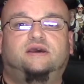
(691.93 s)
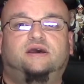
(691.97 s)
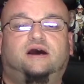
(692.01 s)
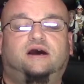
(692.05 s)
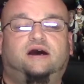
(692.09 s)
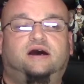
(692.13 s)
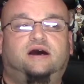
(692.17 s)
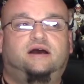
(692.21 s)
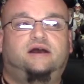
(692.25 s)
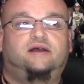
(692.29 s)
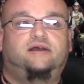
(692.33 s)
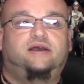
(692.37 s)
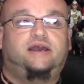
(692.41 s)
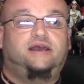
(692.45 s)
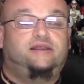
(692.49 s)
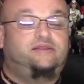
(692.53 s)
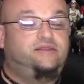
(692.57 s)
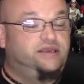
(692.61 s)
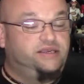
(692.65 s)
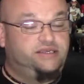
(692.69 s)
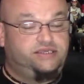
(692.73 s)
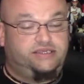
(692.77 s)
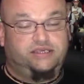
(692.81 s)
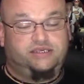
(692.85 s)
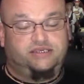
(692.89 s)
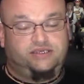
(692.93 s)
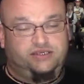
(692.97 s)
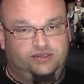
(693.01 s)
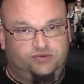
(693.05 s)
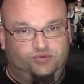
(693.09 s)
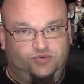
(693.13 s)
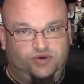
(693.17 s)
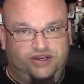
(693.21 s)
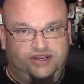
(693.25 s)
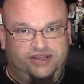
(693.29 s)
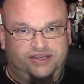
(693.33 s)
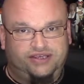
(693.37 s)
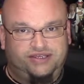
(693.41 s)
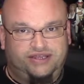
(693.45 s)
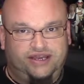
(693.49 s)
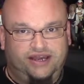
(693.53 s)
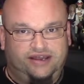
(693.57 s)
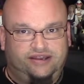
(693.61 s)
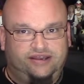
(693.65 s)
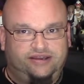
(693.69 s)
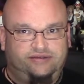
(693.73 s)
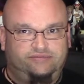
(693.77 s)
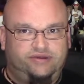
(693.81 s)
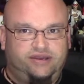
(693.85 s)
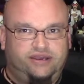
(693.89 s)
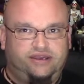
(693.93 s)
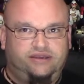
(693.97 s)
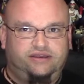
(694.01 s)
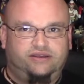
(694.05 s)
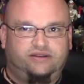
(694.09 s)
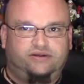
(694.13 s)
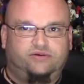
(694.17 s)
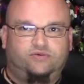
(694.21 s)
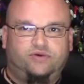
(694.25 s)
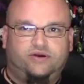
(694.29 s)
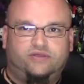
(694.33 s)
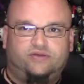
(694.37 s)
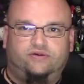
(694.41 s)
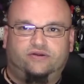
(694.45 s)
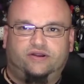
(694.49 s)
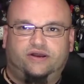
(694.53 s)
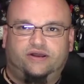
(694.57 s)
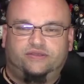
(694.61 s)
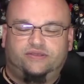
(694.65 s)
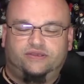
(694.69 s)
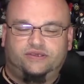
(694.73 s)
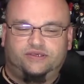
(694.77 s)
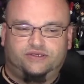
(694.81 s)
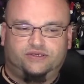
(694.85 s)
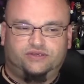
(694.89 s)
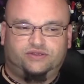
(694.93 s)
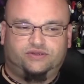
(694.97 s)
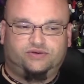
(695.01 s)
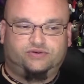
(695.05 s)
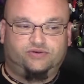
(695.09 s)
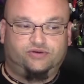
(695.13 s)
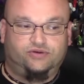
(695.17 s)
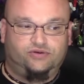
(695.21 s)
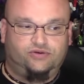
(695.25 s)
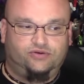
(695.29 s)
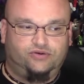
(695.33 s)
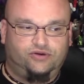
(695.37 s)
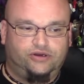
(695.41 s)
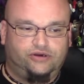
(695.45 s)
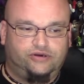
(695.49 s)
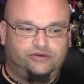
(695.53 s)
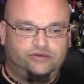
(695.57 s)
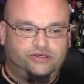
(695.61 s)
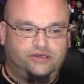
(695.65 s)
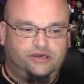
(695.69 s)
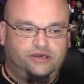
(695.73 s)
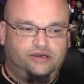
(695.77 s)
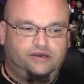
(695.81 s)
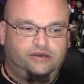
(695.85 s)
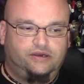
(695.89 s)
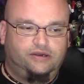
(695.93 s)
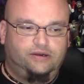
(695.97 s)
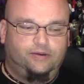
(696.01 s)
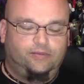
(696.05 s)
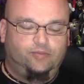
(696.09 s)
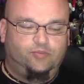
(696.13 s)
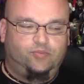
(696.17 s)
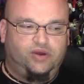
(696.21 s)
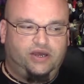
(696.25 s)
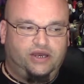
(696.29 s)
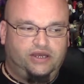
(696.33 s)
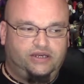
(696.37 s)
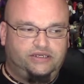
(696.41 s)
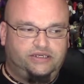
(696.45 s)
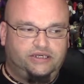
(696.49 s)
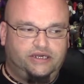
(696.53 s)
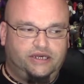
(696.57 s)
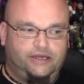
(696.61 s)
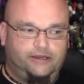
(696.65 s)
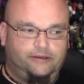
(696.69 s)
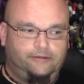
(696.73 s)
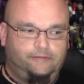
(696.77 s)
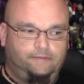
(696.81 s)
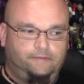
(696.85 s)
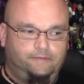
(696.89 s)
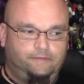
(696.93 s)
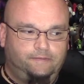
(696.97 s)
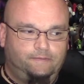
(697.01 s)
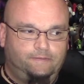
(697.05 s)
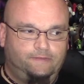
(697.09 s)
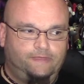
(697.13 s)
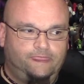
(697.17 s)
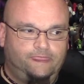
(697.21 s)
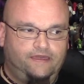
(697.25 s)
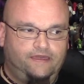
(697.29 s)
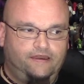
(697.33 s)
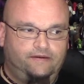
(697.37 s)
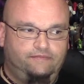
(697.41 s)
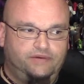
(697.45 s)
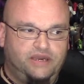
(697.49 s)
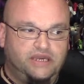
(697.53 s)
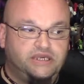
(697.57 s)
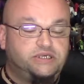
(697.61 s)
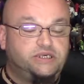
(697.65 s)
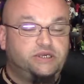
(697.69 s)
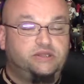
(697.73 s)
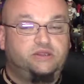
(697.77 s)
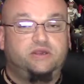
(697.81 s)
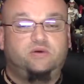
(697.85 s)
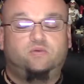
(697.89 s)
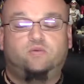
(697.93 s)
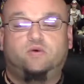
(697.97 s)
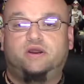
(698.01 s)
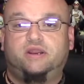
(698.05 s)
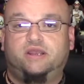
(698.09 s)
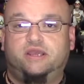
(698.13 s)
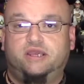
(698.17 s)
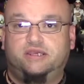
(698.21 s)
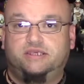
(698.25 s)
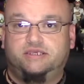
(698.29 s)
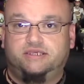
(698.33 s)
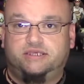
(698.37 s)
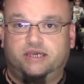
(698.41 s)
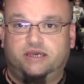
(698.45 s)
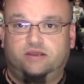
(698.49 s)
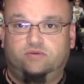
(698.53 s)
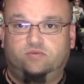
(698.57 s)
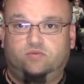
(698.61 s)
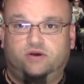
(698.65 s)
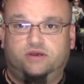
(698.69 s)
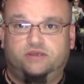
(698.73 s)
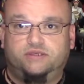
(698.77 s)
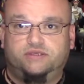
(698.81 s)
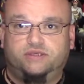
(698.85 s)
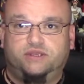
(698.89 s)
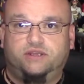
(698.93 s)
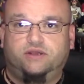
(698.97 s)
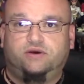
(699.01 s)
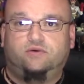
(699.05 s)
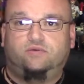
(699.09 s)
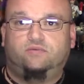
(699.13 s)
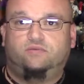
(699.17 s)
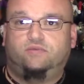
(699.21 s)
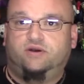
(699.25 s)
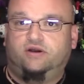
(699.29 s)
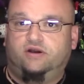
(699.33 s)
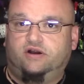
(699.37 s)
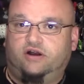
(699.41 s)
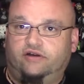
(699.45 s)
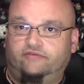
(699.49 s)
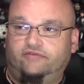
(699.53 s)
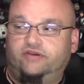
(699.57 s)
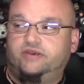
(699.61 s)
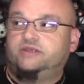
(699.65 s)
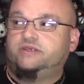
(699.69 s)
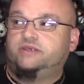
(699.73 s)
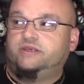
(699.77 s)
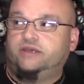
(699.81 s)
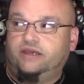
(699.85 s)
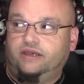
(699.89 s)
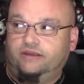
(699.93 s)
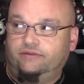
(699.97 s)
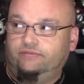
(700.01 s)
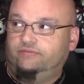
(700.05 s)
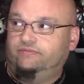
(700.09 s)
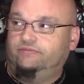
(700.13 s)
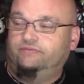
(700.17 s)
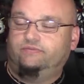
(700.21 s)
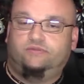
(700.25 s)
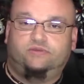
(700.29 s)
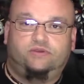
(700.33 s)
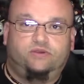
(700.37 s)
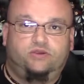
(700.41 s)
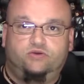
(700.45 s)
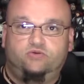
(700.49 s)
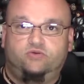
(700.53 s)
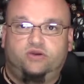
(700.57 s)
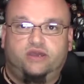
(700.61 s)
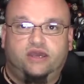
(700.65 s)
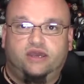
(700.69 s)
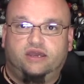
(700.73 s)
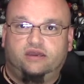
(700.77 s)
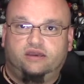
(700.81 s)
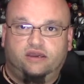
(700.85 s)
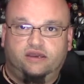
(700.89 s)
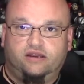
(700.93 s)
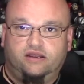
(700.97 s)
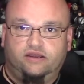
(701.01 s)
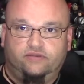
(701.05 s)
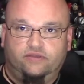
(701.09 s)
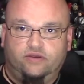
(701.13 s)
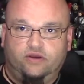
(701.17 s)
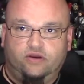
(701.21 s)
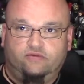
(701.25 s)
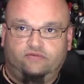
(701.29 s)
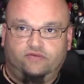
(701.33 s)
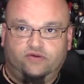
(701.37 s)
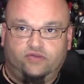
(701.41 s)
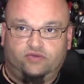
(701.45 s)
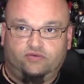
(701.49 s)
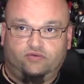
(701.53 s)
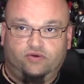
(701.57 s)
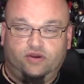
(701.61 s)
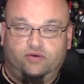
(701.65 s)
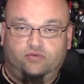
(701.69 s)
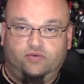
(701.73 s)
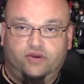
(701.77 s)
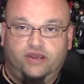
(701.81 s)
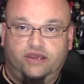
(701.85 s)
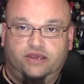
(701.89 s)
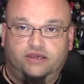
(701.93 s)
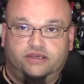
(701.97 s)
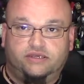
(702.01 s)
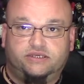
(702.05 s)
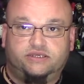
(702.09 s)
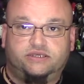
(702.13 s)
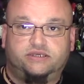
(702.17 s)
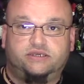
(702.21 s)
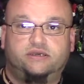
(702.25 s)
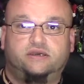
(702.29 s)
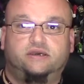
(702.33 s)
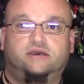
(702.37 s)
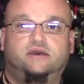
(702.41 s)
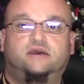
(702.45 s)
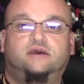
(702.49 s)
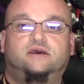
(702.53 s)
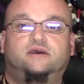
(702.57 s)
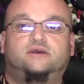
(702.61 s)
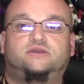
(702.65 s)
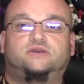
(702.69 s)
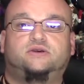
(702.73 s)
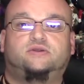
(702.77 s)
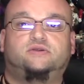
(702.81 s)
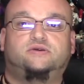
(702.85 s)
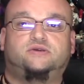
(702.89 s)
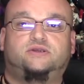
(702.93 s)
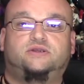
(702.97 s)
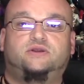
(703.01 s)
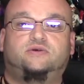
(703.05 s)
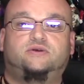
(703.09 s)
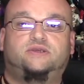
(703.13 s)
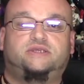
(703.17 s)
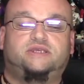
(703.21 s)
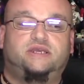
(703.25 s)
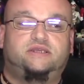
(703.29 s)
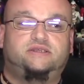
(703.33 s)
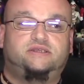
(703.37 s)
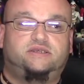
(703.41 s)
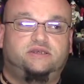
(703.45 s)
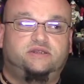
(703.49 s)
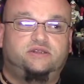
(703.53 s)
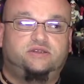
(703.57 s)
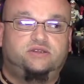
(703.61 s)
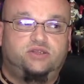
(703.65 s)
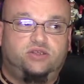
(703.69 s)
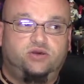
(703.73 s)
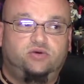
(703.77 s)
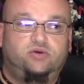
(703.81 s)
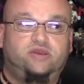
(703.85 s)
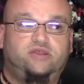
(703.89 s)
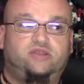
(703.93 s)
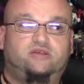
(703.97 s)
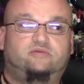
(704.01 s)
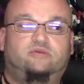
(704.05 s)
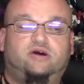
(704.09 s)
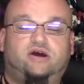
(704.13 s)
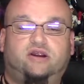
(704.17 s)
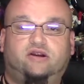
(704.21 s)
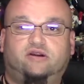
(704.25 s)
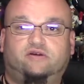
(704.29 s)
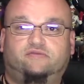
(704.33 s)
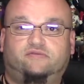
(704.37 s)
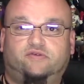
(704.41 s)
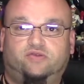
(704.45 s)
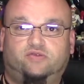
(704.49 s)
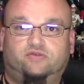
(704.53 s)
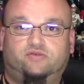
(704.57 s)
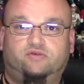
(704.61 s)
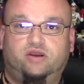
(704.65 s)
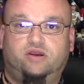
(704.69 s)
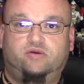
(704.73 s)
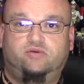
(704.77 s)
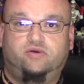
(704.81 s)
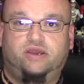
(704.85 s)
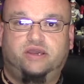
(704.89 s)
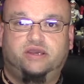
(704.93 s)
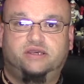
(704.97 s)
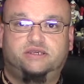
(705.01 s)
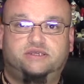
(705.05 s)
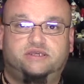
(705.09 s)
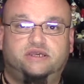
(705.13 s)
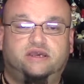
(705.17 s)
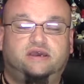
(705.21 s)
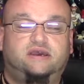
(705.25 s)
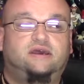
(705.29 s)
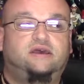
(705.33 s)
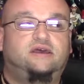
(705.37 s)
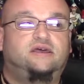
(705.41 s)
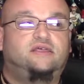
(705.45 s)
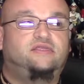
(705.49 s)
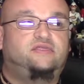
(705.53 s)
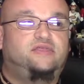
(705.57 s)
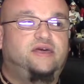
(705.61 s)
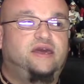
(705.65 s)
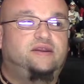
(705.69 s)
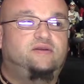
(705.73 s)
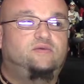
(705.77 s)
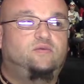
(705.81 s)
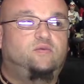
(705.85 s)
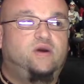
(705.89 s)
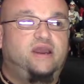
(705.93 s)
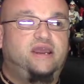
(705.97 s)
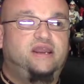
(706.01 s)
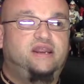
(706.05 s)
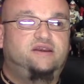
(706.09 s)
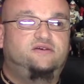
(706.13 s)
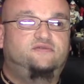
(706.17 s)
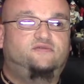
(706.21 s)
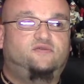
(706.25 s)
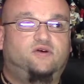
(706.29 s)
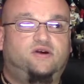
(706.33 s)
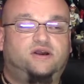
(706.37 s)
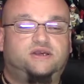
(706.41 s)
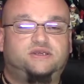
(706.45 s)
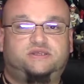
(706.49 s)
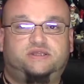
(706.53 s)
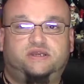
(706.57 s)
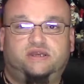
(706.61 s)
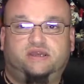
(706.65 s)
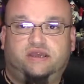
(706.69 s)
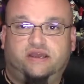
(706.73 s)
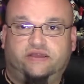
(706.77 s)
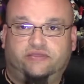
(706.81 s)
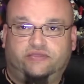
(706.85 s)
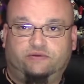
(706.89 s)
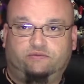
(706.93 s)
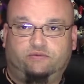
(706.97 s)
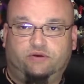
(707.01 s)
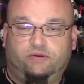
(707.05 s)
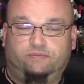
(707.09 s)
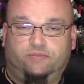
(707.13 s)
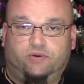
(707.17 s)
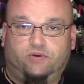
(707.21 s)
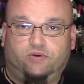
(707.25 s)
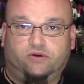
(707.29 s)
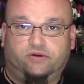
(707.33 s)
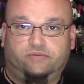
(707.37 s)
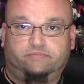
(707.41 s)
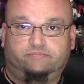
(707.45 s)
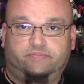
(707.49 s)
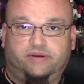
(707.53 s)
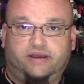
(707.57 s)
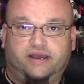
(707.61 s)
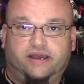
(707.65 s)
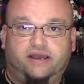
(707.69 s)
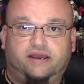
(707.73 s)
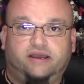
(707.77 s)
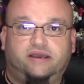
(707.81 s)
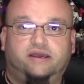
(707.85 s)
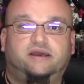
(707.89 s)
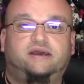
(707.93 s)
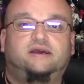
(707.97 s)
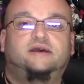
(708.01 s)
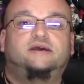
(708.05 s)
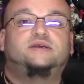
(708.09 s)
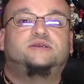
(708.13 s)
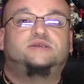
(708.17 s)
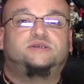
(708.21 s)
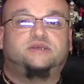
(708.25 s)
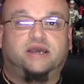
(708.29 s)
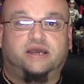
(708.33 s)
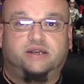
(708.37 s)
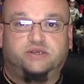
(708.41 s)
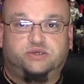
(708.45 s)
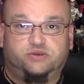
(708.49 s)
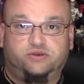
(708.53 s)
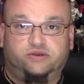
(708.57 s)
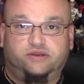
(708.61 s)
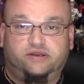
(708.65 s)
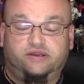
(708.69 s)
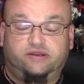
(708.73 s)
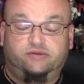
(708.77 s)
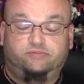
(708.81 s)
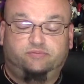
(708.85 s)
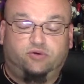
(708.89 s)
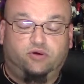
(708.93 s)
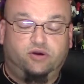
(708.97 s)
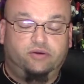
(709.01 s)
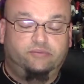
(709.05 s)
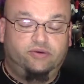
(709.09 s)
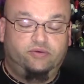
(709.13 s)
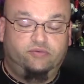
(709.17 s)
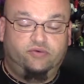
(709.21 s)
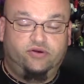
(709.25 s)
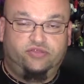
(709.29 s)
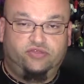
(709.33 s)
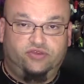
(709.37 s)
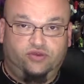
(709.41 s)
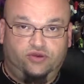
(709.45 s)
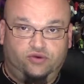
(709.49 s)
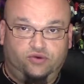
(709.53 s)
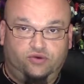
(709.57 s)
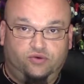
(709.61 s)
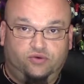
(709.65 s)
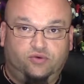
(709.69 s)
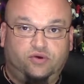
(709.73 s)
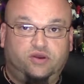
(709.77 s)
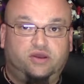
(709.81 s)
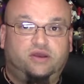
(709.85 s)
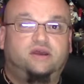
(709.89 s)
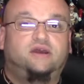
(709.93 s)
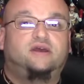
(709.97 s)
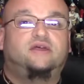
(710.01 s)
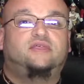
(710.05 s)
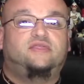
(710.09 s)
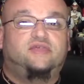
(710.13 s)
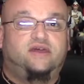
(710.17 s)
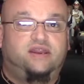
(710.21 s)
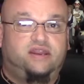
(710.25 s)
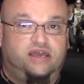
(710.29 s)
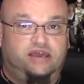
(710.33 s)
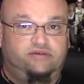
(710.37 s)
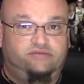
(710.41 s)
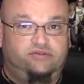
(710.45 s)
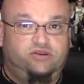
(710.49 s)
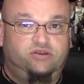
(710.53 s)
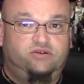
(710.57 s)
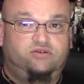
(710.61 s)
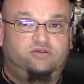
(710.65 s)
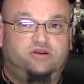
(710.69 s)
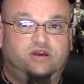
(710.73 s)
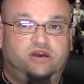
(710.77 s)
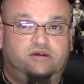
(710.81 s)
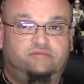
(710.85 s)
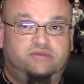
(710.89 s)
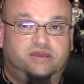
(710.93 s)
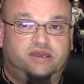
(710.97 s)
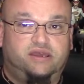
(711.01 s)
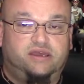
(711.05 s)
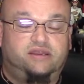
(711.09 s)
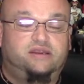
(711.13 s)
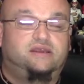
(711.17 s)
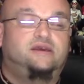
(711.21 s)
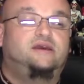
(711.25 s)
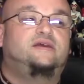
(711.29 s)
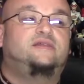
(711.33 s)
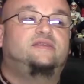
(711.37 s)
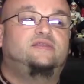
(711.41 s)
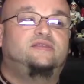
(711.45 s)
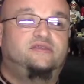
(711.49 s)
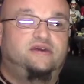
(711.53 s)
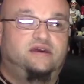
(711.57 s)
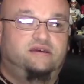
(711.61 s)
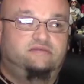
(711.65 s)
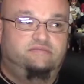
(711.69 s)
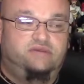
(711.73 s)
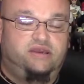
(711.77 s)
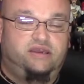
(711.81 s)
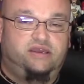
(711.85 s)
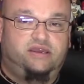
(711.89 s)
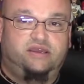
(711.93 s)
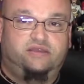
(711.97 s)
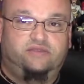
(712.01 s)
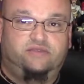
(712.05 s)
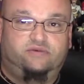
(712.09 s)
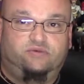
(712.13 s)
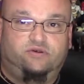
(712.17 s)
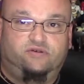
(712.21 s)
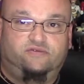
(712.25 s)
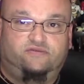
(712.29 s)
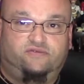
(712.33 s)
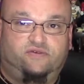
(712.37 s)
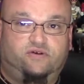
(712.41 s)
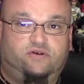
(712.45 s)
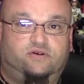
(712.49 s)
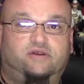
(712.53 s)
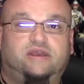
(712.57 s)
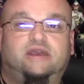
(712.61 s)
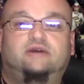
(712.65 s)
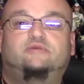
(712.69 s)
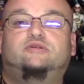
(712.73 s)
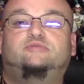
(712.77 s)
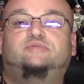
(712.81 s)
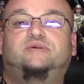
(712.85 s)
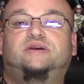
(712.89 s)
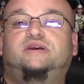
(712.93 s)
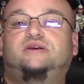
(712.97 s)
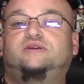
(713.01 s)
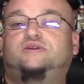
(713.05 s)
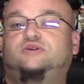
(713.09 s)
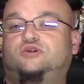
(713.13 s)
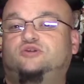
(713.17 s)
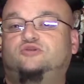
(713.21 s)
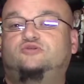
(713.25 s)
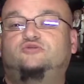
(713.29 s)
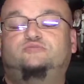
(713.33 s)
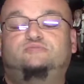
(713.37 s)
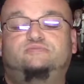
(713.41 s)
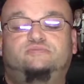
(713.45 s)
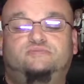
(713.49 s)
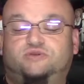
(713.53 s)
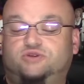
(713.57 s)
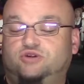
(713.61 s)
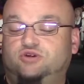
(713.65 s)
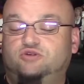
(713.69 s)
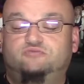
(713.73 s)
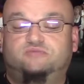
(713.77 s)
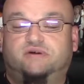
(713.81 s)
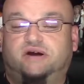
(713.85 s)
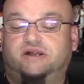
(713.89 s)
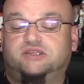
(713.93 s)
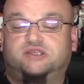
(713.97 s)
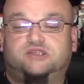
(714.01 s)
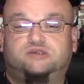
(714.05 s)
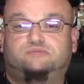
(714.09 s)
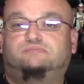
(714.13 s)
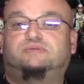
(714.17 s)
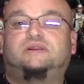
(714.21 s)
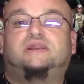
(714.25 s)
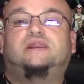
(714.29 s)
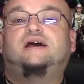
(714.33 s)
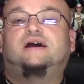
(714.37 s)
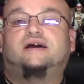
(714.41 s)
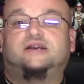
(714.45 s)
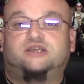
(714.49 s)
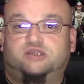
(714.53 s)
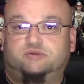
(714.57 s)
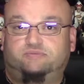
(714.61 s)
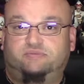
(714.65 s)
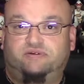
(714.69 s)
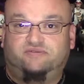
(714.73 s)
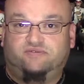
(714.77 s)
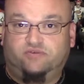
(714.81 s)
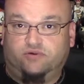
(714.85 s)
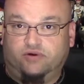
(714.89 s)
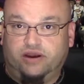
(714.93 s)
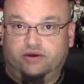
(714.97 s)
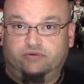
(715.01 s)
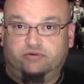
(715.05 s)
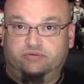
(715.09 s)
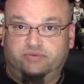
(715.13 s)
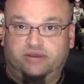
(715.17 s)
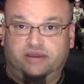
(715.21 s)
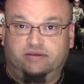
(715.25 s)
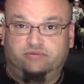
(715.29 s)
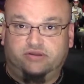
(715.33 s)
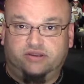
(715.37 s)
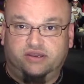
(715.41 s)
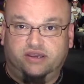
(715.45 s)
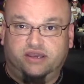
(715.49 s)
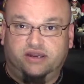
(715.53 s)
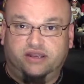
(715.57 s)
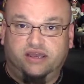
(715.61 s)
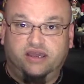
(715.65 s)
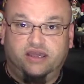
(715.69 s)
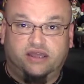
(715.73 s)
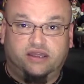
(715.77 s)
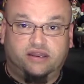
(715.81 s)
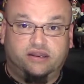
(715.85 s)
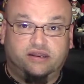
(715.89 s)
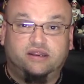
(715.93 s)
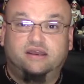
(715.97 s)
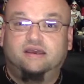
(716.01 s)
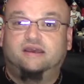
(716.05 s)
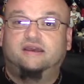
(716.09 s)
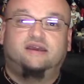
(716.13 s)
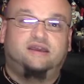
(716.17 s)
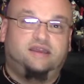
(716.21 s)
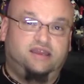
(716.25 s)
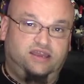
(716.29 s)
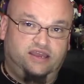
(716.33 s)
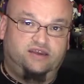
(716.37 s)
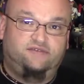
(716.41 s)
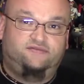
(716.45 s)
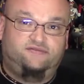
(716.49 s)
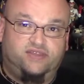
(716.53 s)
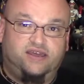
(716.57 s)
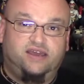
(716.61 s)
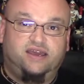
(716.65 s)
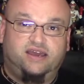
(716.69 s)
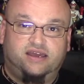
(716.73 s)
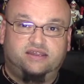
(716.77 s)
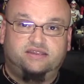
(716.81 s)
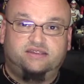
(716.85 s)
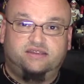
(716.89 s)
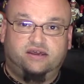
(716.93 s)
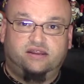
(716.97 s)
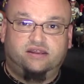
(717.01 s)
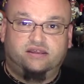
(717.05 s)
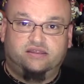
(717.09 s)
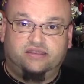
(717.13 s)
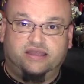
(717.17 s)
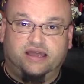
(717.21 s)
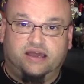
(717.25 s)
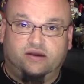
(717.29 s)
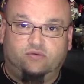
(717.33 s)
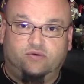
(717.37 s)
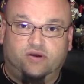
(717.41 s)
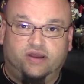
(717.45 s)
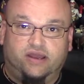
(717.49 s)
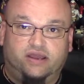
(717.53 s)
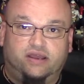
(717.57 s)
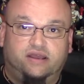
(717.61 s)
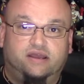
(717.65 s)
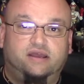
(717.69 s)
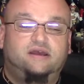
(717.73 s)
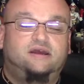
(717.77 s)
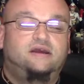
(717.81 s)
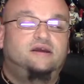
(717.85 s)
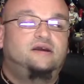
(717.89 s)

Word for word: Uh, at least this is what he's telling me. You know, whether or not this is true, who knows? But um, basically, what he said was, you know, obviously you can't get in there for three weeks. So there's no sense in doing the monitor for three weeks, then waiting for us to get the report back, scheduling an appointment with you, then having you come in, then making the referral. It would be two two months plus before I would be able to get in if they had done it that way.